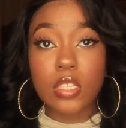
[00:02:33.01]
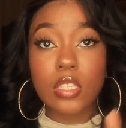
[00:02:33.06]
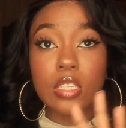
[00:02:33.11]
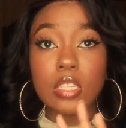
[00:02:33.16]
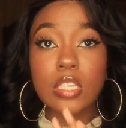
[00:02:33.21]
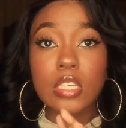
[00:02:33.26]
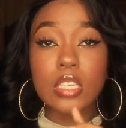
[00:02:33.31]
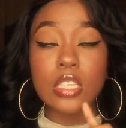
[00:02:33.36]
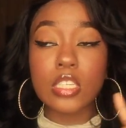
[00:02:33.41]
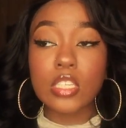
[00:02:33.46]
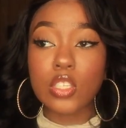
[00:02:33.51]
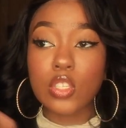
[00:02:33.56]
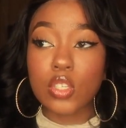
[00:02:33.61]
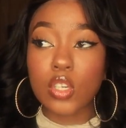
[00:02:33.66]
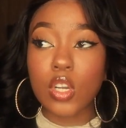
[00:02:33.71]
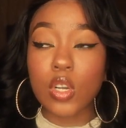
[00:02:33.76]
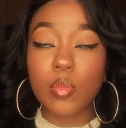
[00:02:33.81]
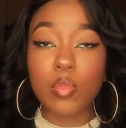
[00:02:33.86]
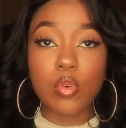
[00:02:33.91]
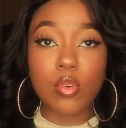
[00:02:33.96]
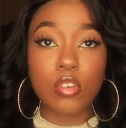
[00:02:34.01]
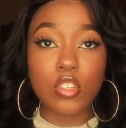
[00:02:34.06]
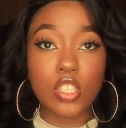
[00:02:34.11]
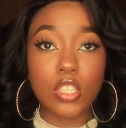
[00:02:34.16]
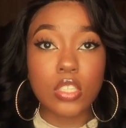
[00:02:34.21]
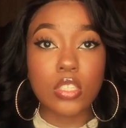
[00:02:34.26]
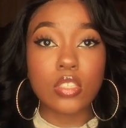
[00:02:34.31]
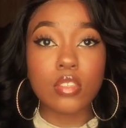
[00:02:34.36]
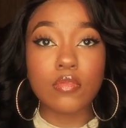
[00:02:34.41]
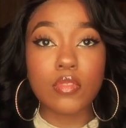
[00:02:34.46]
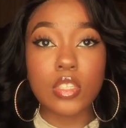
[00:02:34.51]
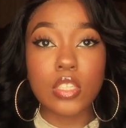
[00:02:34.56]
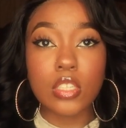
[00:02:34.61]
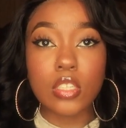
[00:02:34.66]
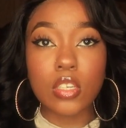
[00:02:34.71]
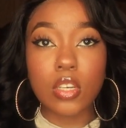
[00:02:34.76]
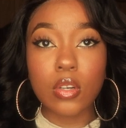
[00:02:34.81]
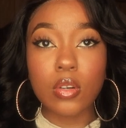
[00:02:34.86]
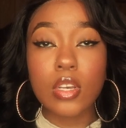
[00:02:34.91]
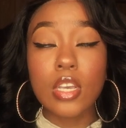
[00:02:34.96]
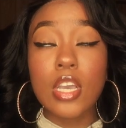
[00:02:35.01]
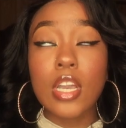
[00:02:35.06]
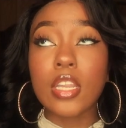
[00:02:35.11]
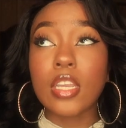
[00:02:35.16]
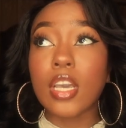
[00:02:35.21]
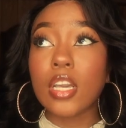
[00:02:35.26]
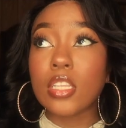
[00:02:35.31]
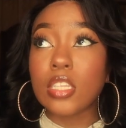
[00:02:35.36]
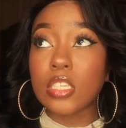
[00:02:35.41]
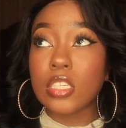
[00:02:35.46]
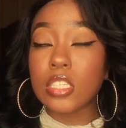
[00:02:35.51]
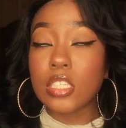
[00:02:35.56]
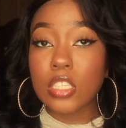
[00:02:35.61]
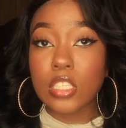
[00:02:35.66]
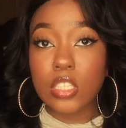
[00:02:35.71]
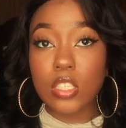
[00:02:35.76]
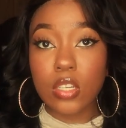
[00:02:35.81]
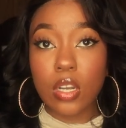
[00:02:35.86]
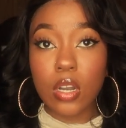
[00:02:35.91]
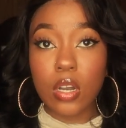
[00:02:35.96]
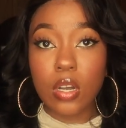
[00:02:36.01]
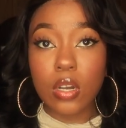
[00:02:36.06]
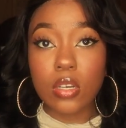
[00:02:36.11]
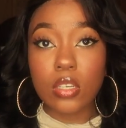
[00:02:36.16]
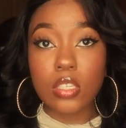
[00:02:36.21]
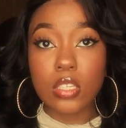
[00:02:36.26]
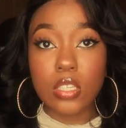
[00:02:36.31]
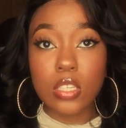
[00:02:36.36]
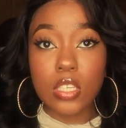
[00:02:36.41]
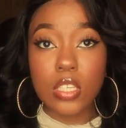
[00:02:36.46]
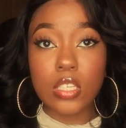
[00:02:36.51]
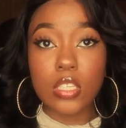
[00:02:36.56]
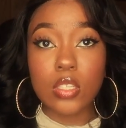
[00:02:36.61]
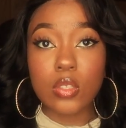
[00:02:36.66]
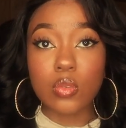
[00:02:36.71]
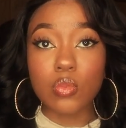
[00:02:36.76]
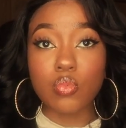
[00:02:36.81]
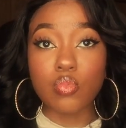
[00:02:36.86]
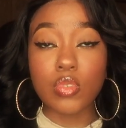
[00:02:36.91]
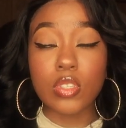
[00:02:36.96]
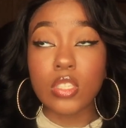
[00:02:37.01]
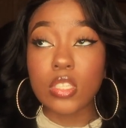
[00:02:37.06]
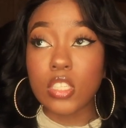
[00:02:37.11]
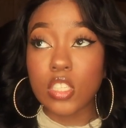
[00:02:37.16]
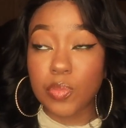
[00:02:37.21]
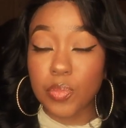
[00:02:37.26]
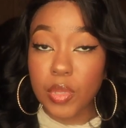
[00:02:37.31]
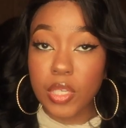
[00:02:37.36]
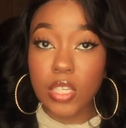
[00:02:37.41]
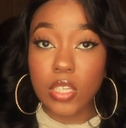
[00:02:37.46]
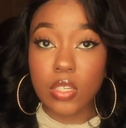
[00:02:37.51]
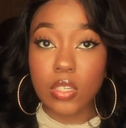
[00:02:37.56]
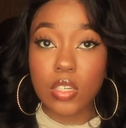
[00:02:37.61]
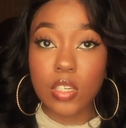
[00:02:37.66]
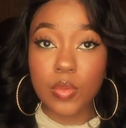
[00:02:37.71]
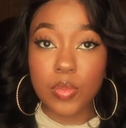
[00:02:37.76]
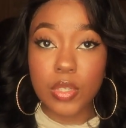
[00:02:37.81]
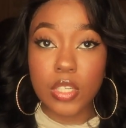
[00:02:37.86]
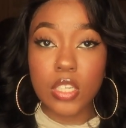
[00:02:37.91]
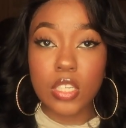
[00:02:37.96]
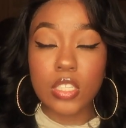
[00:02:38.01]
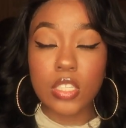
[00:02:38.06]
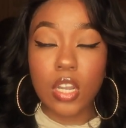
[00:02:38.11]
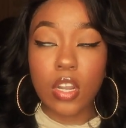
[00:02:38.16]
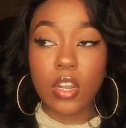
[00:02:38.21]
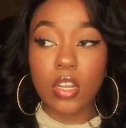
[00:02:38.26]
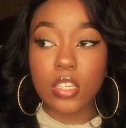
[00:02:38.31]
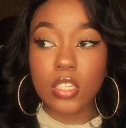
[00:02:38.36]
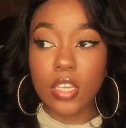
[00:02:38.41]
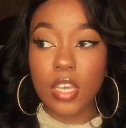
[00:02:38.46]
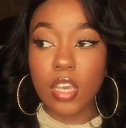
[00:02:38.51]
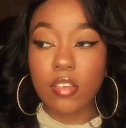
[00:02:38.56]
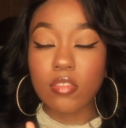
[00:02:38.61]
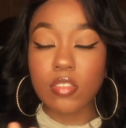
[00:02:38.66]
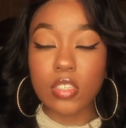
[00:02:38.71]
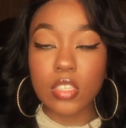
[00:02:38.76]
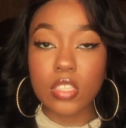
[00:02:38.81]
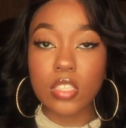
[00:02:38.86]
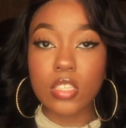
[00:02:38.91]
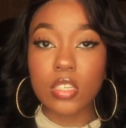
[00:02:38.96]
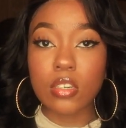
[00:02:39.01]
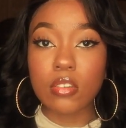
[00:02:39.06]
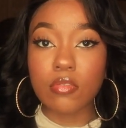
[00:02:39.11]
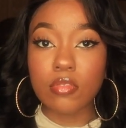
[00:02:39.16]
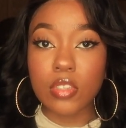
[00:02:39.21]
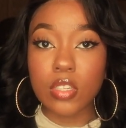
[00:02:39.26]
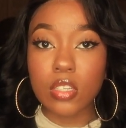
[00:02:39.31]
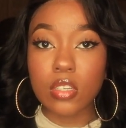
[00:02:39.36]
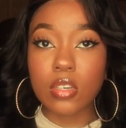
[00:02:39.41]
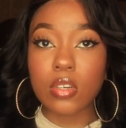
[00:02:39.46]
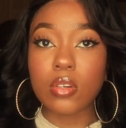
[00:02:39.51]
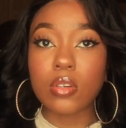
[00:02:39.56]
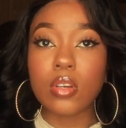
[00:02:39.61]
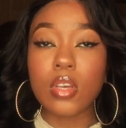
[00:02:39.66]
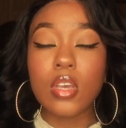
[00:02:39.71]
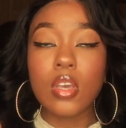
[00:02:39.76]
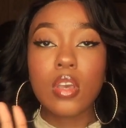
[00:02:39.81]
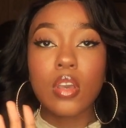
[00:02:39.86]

the install portion of the video now the install is really sped up because i already have a detailed video